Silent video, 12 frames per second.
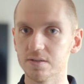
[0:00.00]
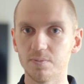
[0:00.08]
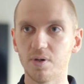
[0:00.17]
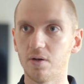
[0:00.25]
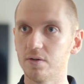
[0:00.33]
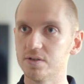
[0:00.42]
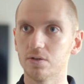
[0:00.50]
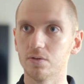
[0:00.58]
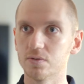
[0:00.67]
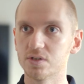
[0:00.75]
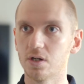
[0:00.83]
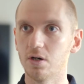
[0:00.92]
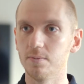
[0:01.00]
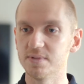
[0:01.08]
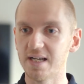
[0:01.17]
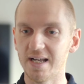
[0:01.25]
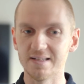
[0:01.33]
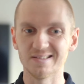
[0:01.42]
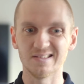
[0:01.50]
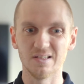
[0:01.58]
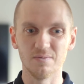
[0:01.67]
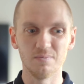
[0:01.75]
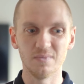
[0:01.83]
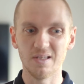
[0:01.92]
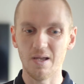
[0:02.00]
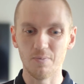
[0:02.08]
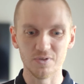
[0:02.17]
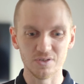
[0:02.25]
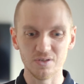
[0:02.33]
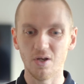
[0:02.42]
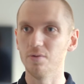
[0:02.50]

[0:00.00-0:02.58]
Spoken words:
and polite at all times, and there was no